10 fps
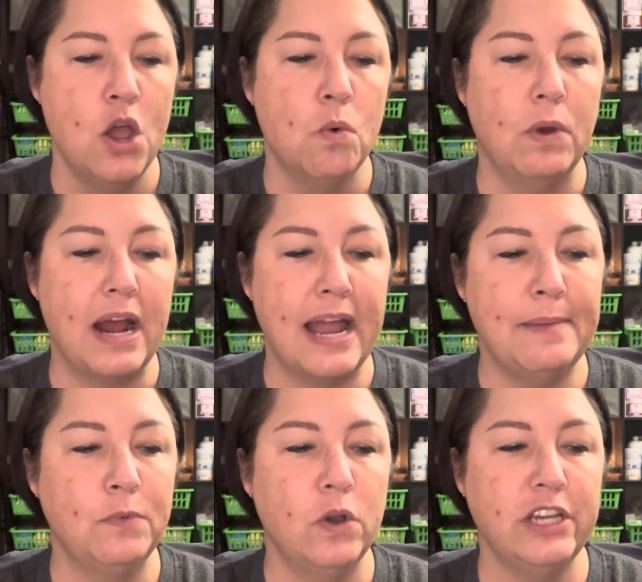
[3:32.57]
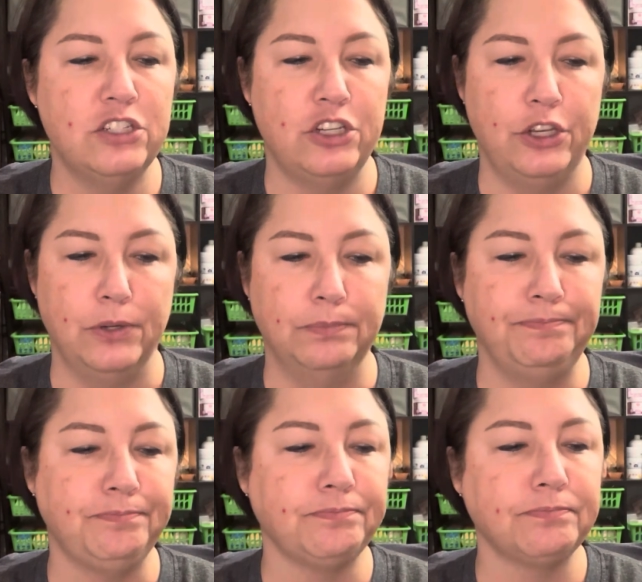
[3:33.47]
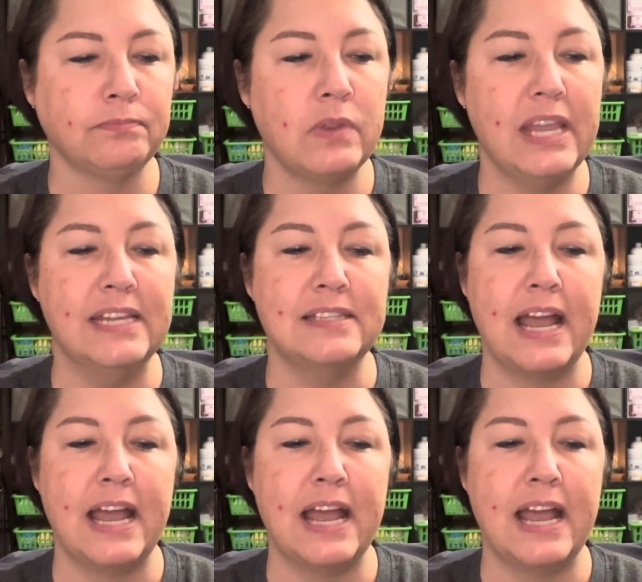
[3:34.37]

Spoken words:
What I'm going to do is